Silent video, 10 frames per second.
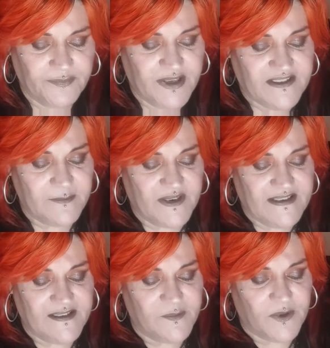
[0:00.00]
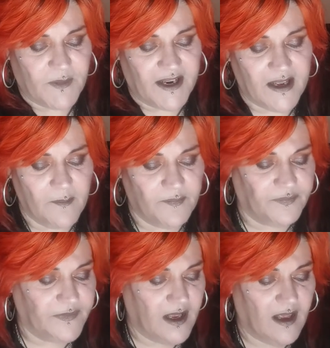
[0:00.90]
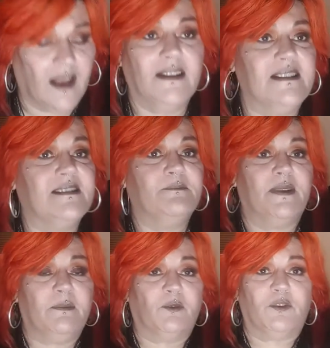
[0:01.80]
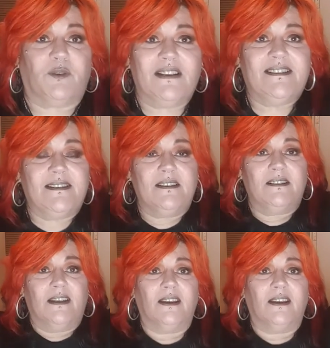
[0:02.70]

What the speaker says: bits and pieces with makeup unless people request it